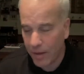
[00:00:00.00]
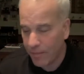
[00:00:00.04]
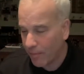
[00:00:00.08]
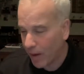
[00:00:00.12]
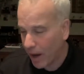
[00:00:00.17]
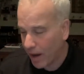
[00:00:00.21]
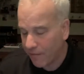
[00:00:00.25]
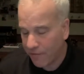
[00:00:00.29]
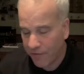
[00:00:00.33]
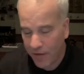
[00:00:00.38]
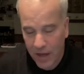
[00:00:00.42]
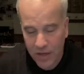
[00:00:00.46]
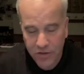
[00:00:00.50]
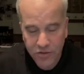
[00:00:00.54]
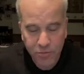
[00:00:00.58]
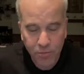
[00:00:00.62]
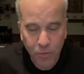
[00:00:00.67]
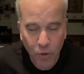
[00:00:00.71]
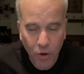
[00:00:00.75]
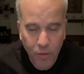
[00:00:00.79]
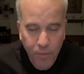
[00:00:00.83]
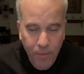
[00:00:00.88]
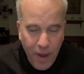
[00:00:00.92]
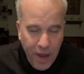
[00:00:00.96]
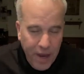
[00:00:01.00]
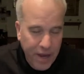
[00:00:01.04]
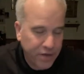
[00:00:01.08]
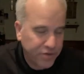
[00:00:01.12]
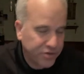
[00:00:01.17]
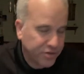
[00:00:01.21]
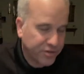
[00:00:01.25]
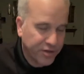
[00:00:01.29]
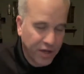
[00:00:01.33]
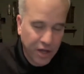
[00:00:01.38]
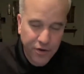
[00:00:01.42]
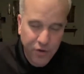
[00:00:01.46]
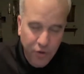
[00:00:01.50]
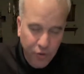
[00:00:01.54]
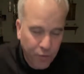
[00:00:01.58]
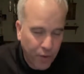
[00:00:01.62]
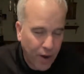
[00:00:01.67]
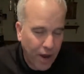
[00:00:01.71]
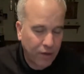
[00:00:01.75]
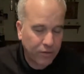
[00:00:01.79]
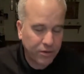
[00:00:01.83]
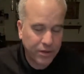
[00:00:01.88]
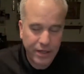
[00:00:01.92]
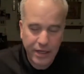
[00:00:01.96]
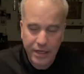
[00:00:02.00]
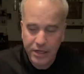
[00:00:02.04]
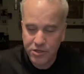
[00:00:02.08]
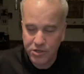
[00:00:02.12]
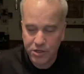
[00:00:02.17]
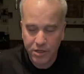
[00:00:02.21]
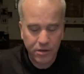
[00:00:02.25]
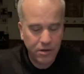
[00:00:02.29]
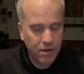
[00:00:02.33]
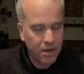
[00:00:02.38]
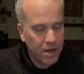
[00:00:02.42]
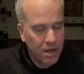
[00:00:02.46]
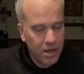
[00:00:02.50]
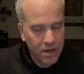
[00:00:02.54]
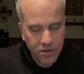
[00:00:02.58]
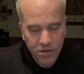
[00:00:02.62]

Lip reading: My Facebook page is Underground Legion.